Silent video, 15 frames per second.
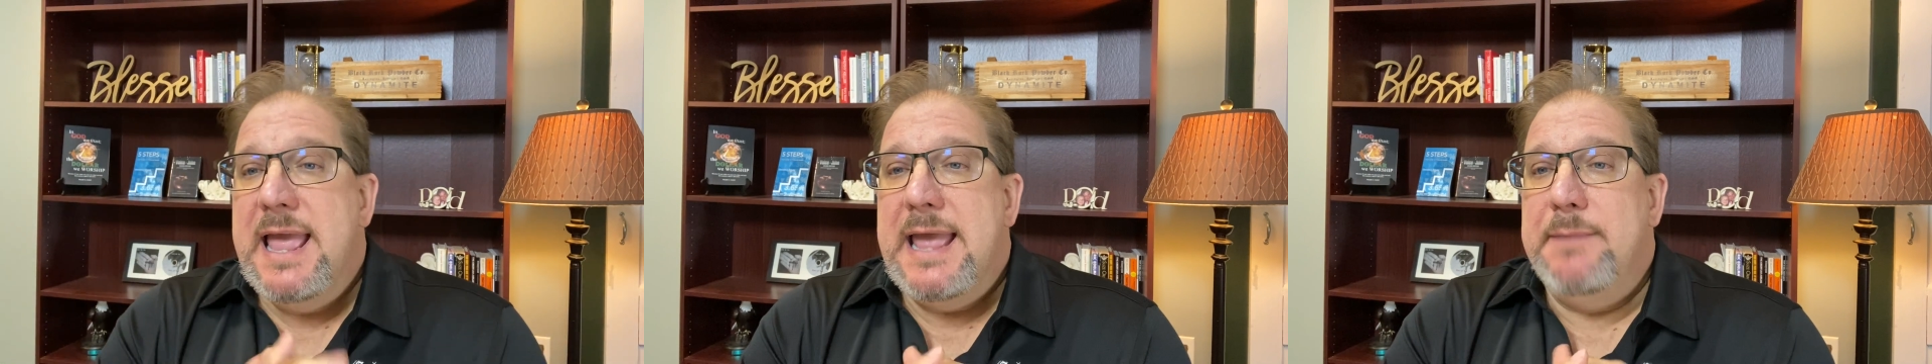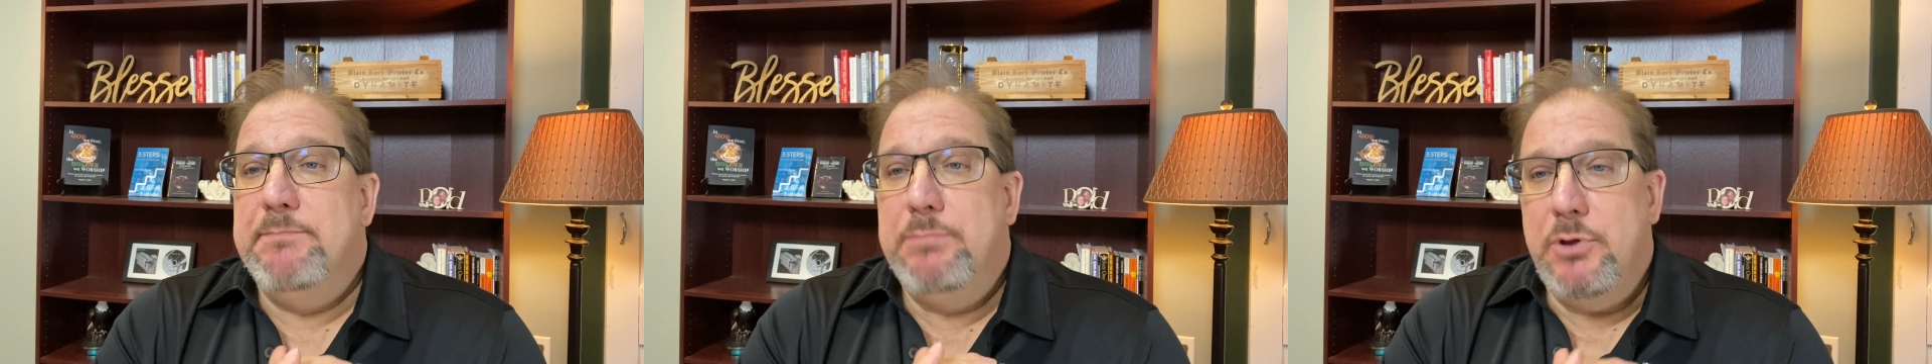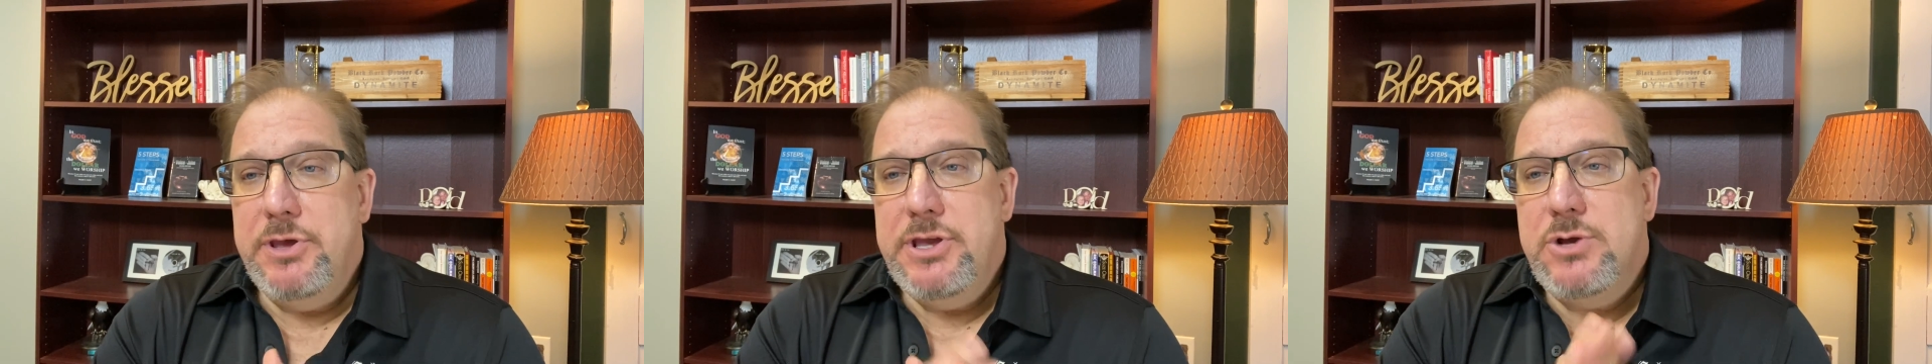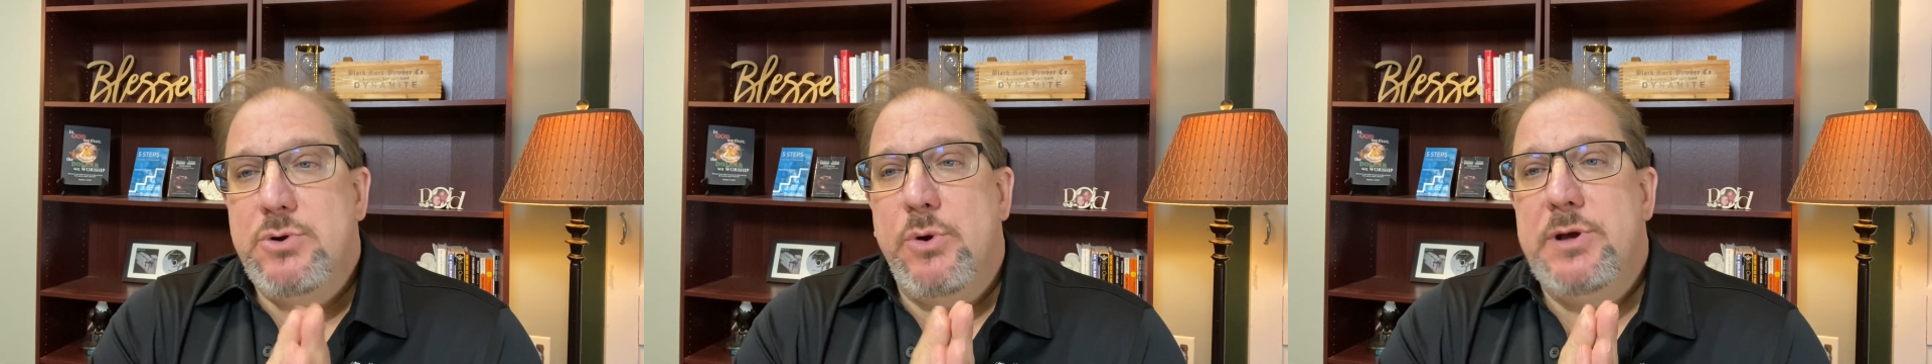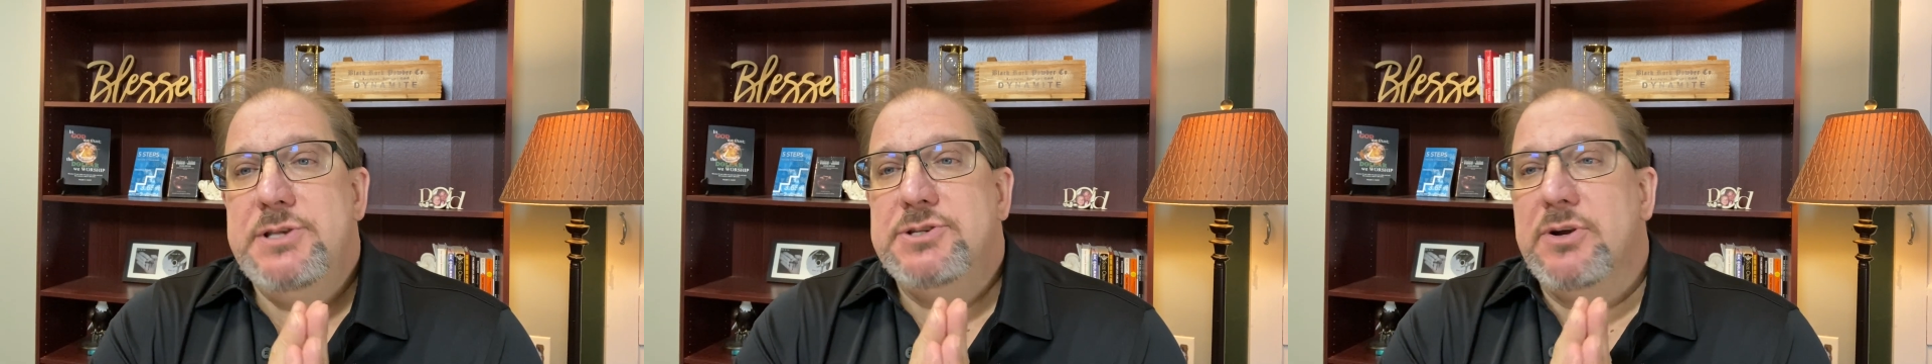and bullion
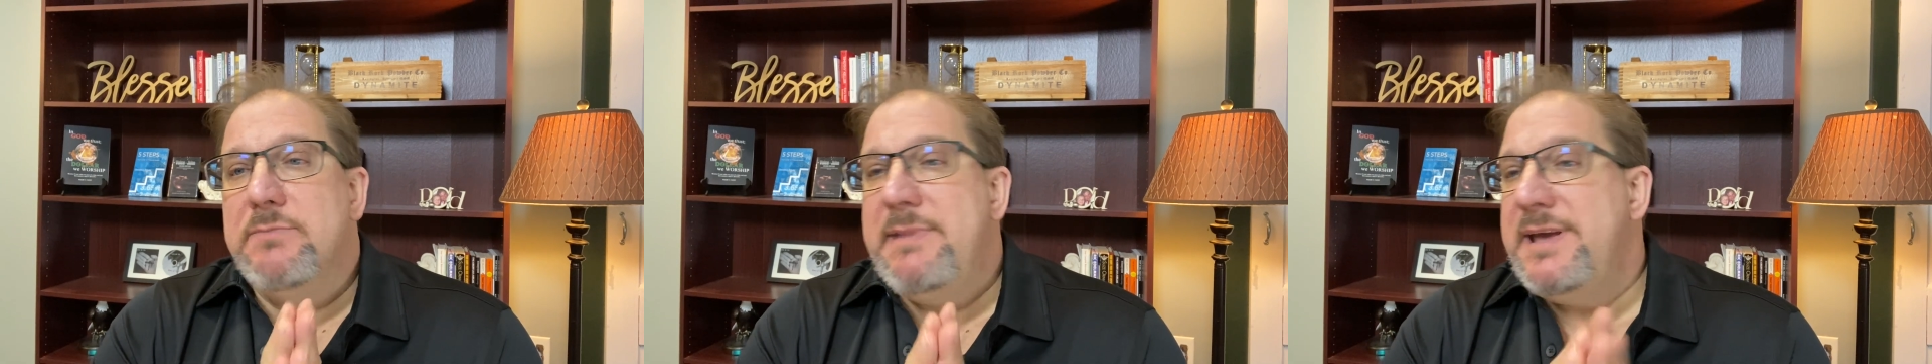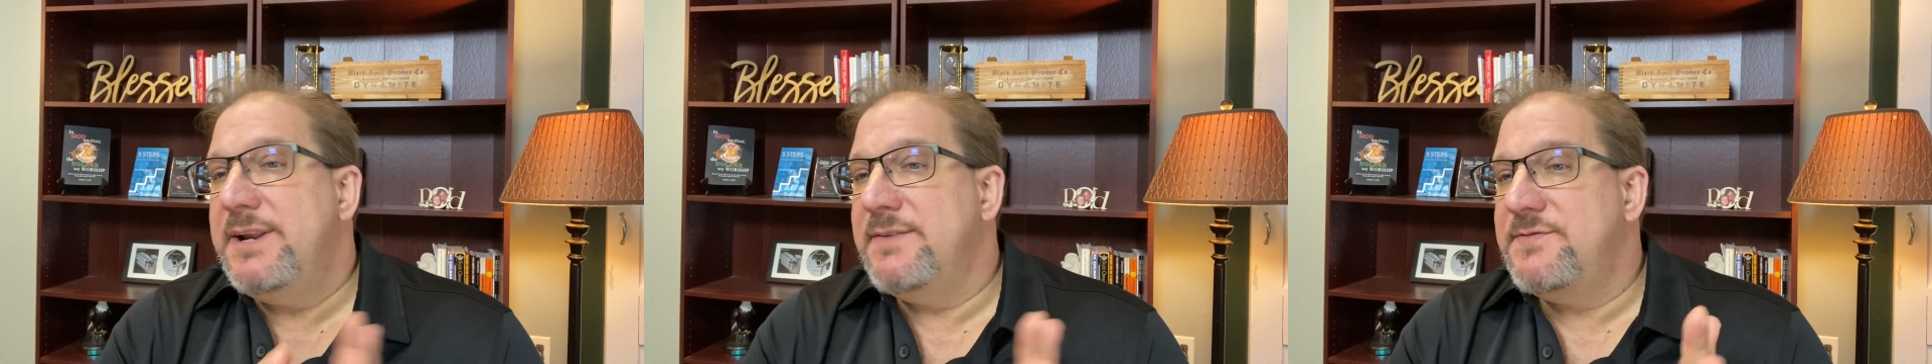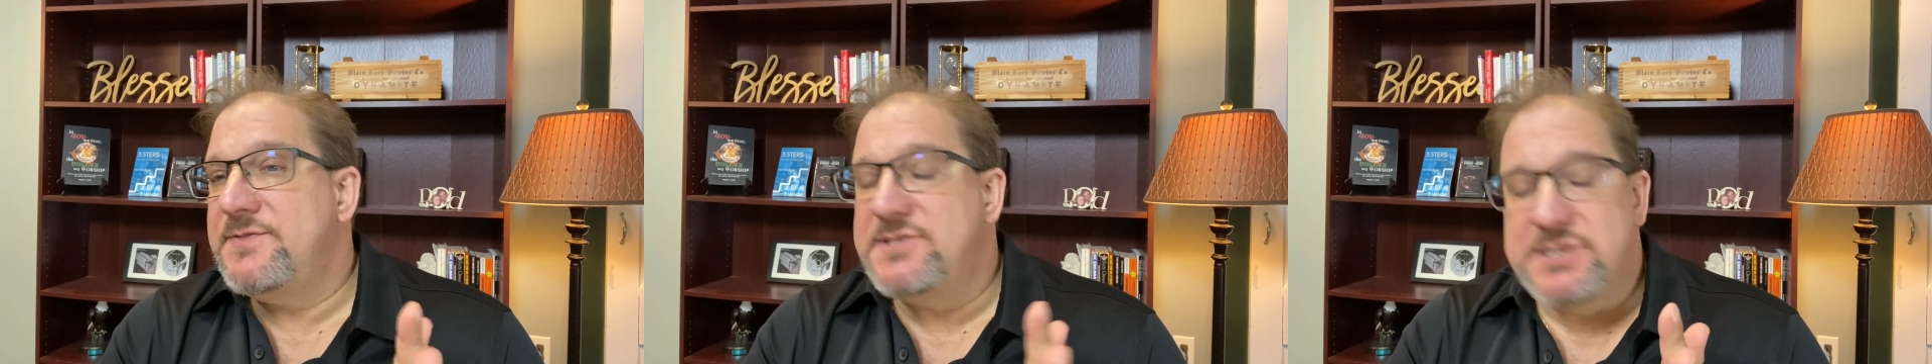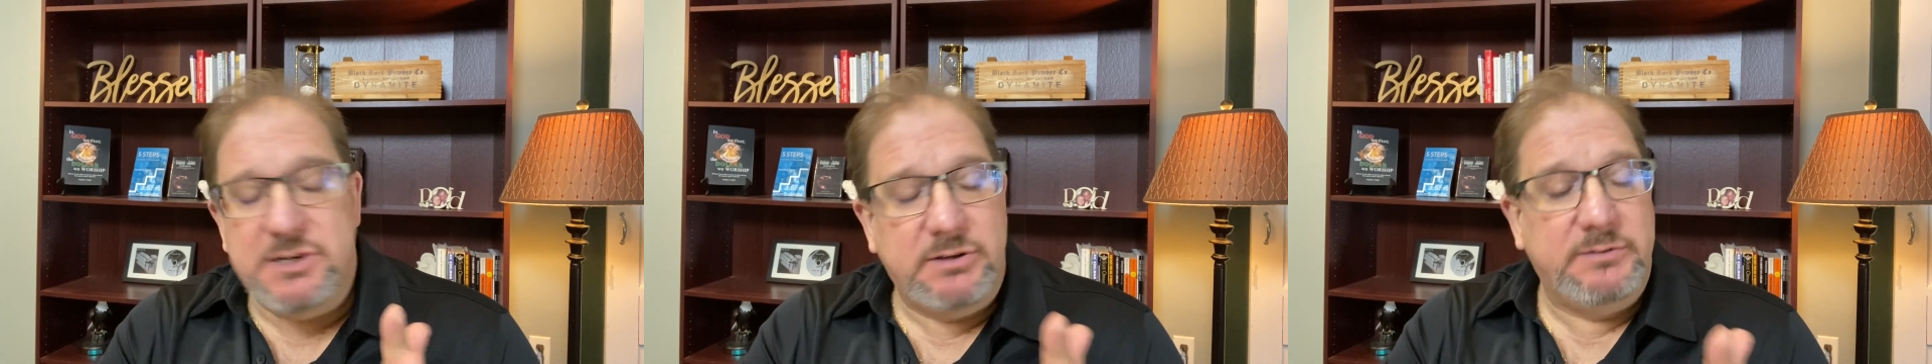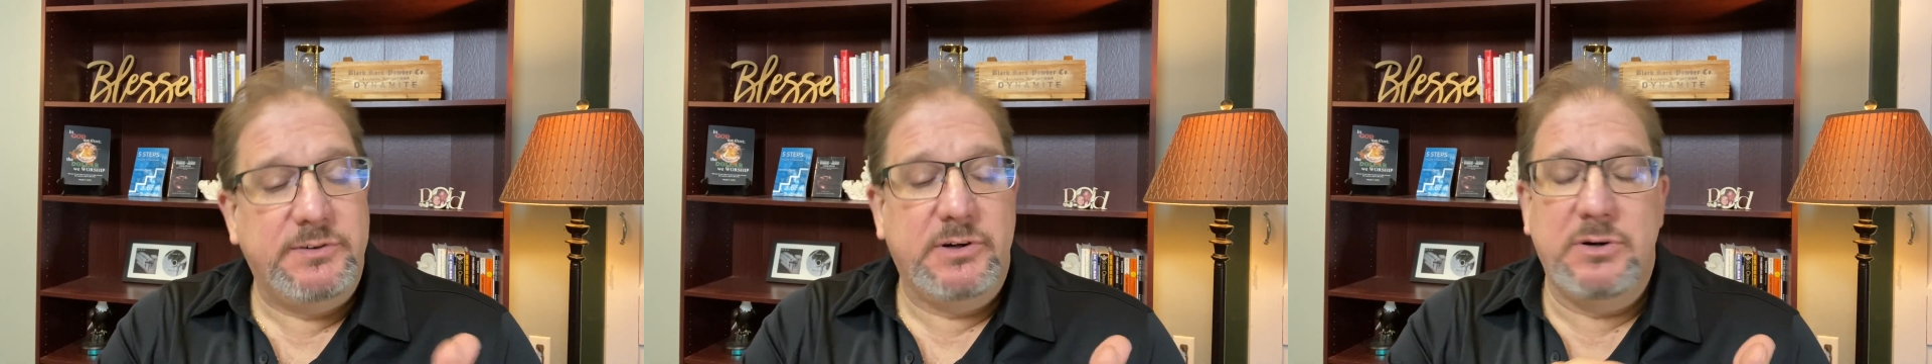coins are made of
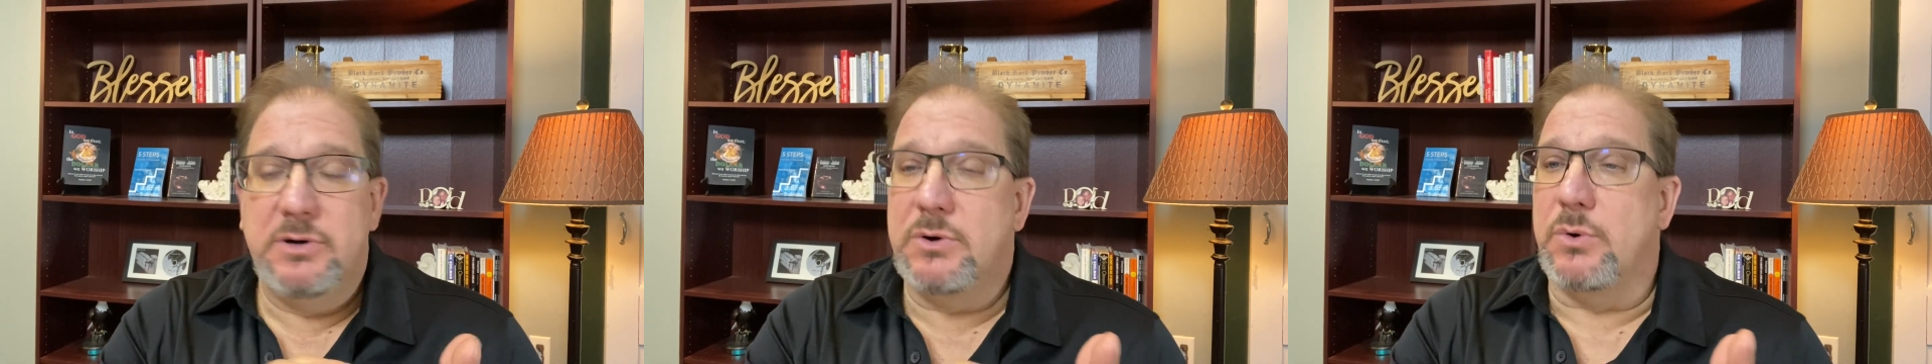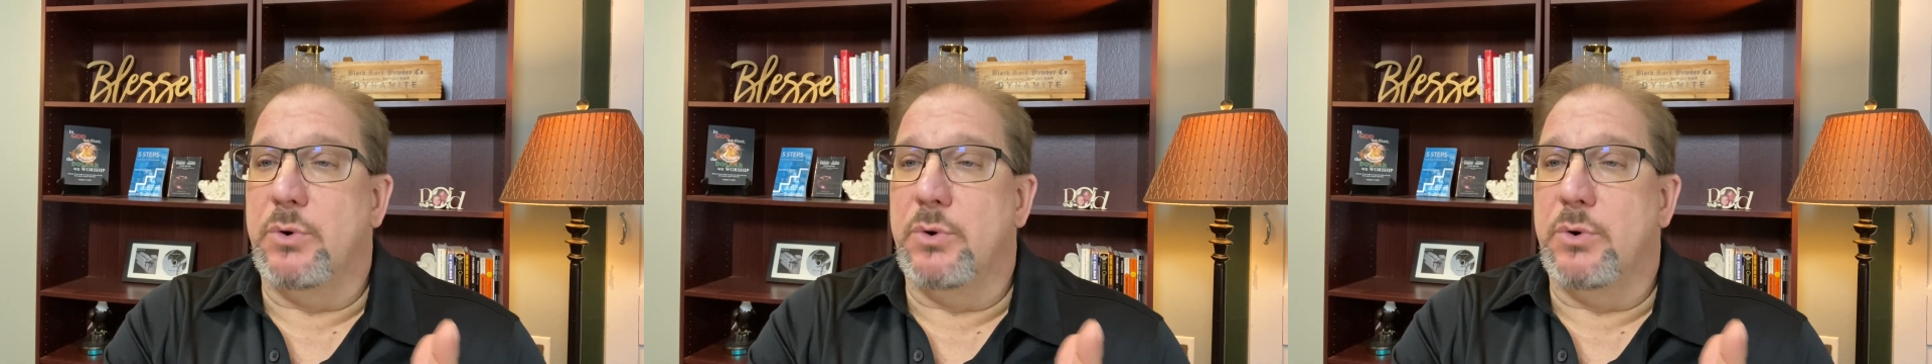silver,